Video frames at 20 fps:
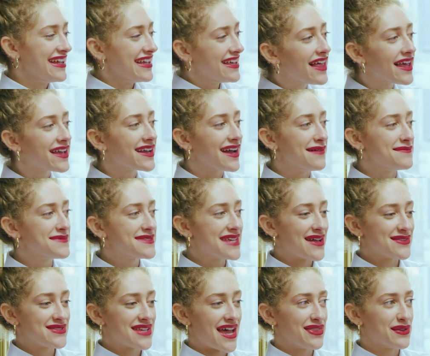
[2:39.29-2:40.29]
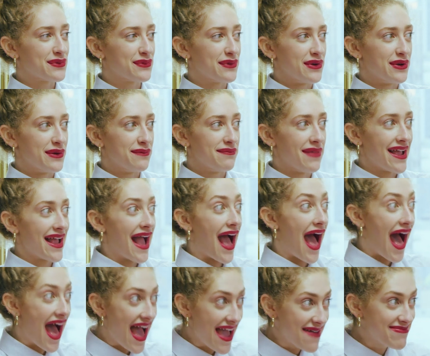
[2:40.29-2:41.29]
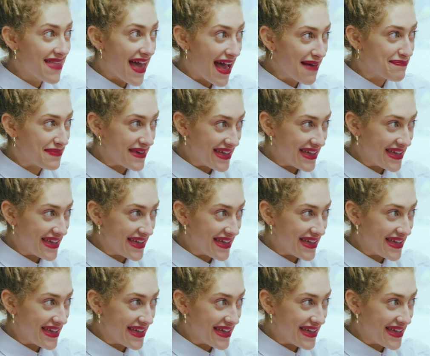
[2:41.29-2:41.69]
He like comes outside the room, like, I'm that